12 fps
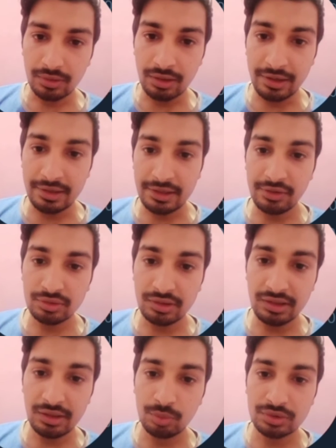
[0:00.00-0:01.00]

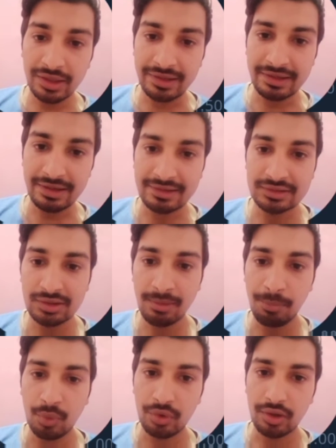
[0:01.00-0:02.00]
Continuously it was acting as a
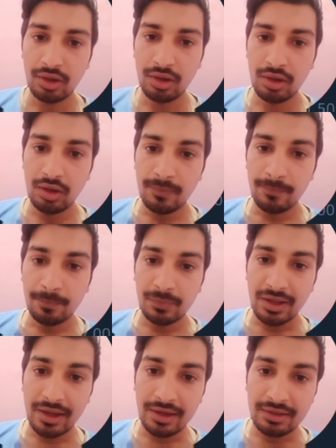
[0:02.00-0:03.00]
support,
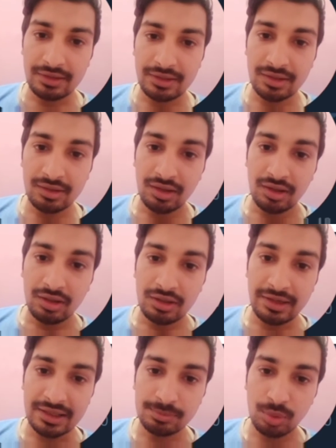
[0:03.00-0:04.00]
and here it
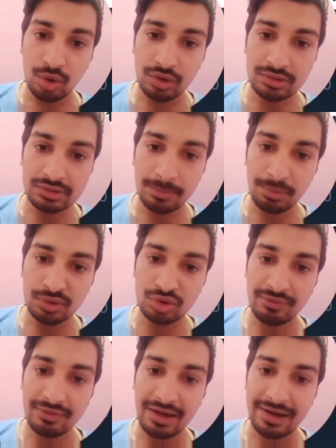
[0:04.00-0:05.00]
has broken the support, so
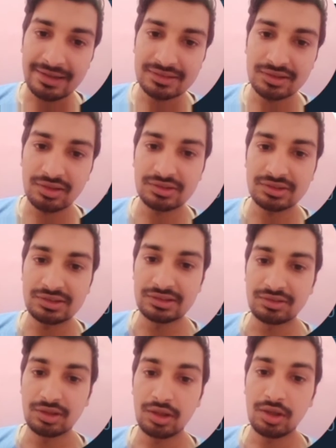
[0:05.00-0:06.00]
it will act as a
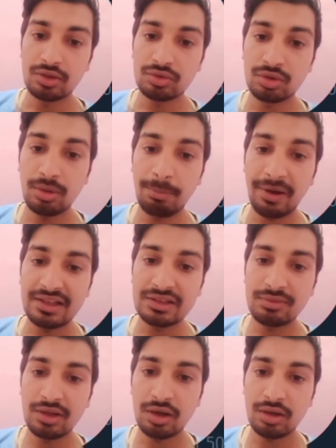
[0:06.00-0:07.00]
resistance. So the price
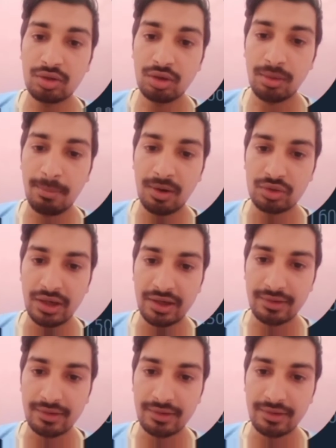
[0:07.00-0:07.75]
will not go above that.